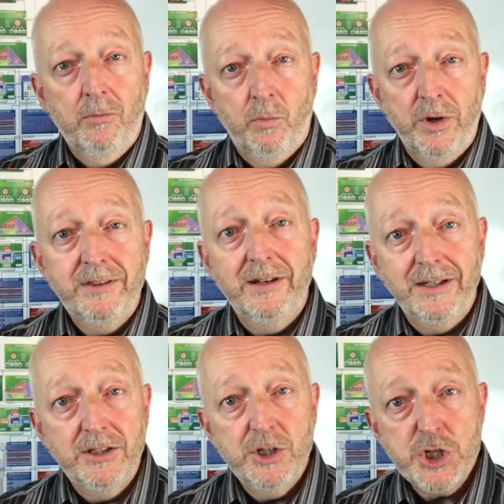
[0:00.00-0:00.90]
with the
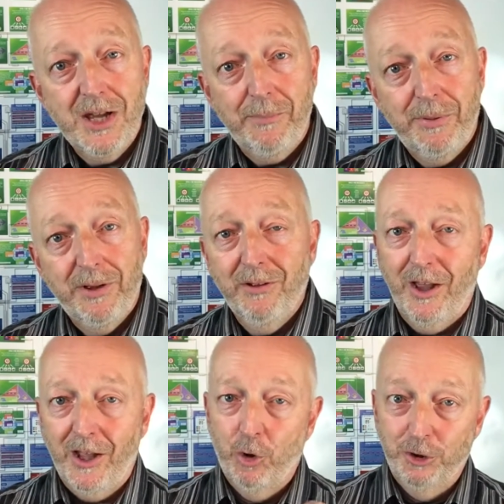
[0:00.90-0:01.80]
leadership,
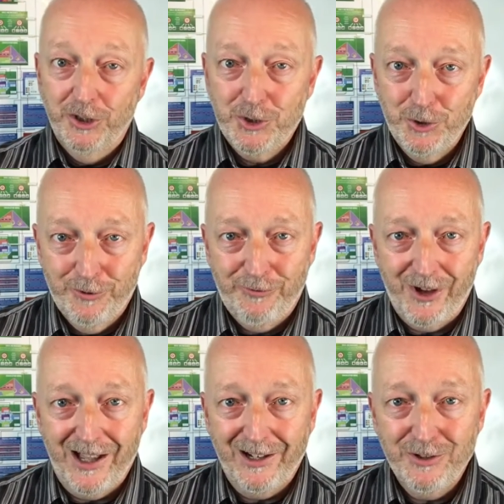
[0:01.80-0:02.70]
according to your
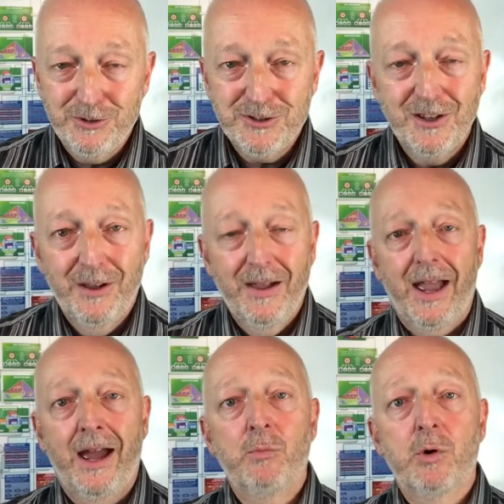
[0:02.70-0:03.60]
values,
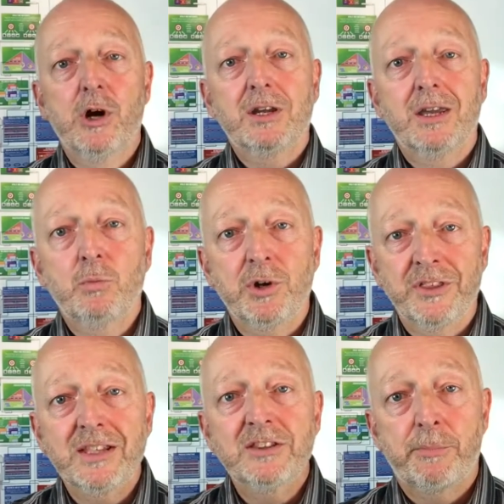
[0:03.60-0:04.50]
and working
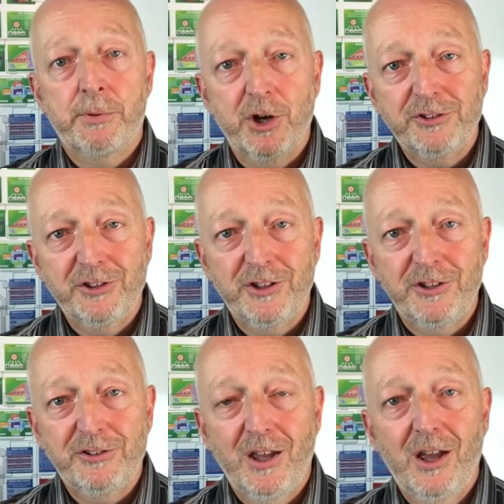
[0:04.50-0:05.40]
within the
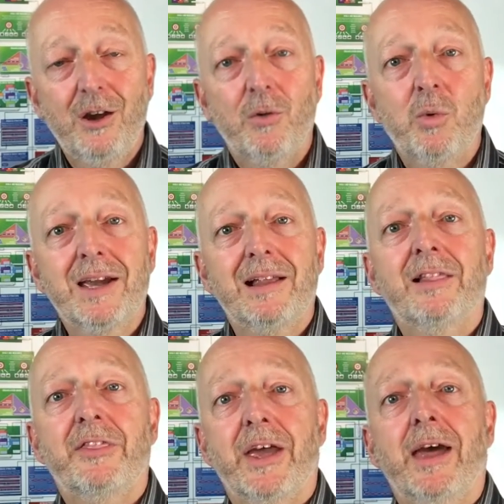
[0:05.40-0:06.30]
processes
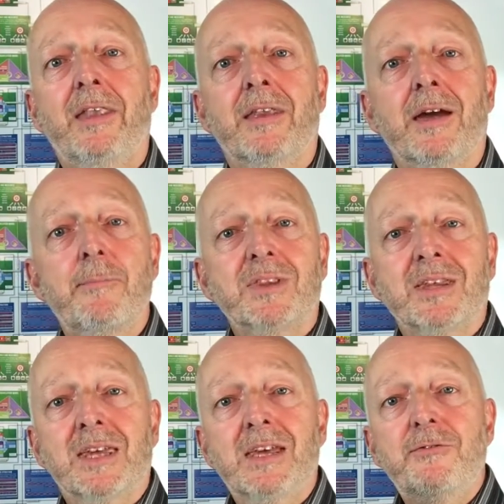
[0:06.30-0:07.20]
will then
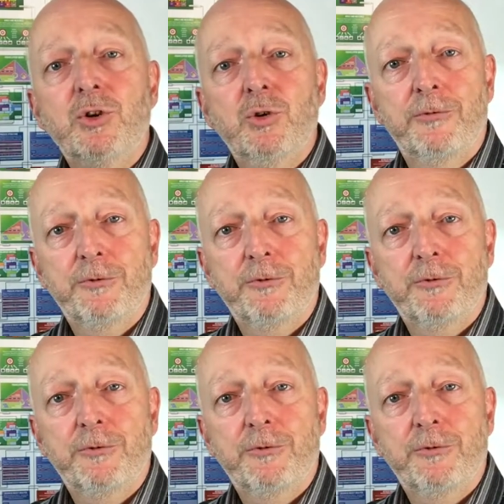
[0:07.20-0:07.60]
give you a